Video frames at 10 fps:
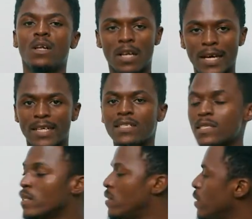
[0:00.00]
Like I
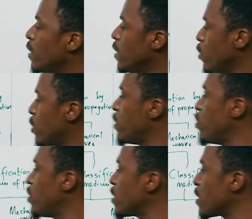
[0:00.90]
said, your
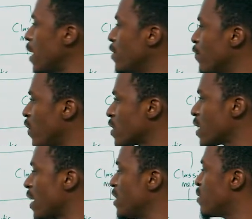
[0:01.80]
teachers
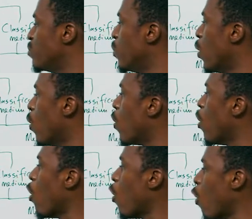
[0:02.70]
emphasized more
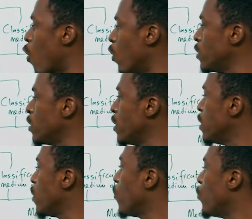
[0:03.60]
on
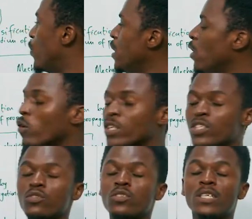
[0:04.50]
the
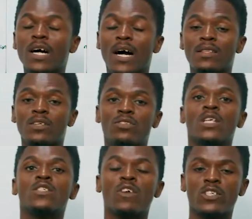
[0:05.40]
longitudinal and the
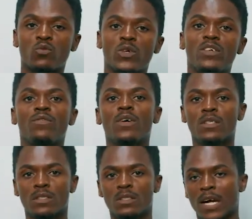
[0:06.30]
transverse wave
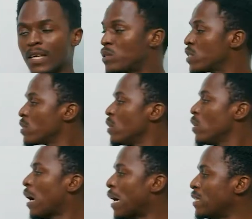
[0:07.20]
types.
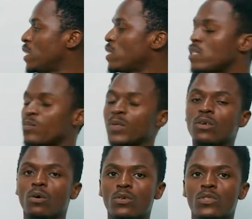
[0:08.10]
And this is
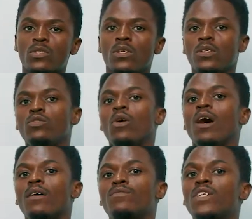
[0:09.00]
because you
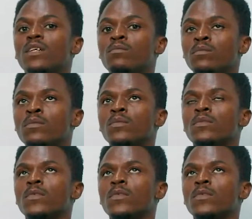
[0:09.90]
have them,